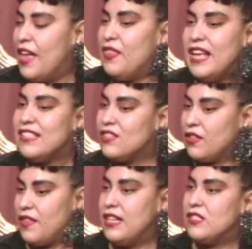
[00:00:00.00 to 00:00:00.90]
and these are
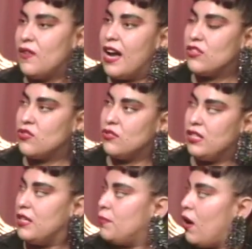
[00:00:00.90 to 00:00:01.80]
these are
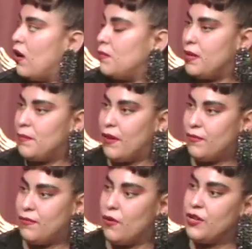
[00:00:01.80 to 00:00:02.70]
actually probably about
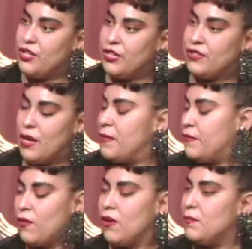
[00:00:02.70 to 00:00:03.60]
four years. I mean,
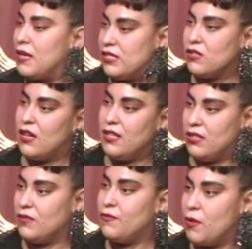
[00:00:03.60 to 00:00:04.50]
four months, a
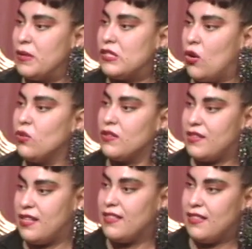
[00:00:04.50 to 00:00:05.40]
little four months older
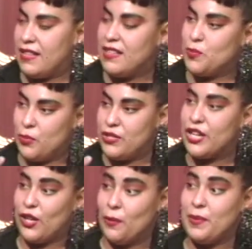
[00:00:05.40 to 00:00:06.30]
than than this
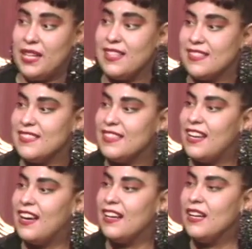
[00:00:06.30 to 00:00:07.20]
particular oh, piece.
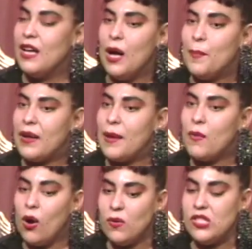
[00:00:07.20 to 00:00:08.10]
Yeah, but I'm
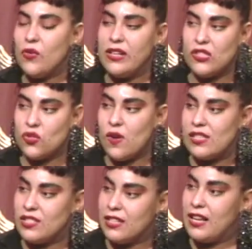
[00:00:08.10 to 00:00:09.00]
always trying to
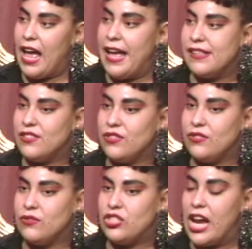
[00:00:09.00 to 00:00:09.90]
stretch it and
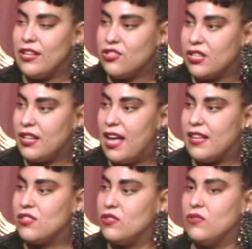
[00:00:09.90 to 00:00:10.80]
to change it
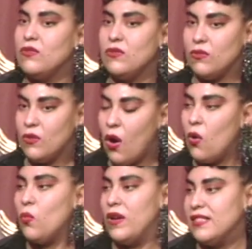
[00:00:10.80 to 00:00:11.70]
and to go
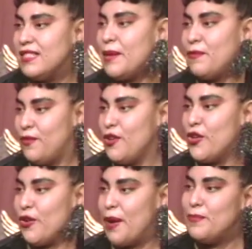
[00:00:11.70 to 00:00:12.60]
one step
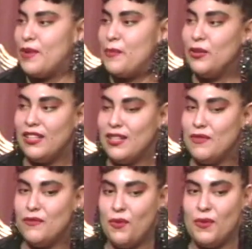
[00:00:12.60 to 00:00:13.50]
further. I'm I'm really
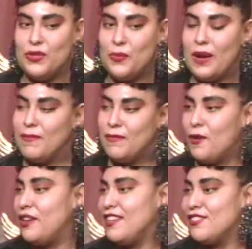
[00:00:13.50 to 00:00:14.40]
looking forward to when I'm
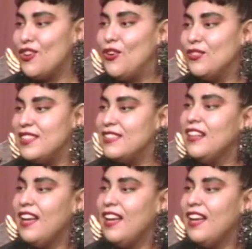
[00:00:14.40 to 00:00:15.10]
40 years old and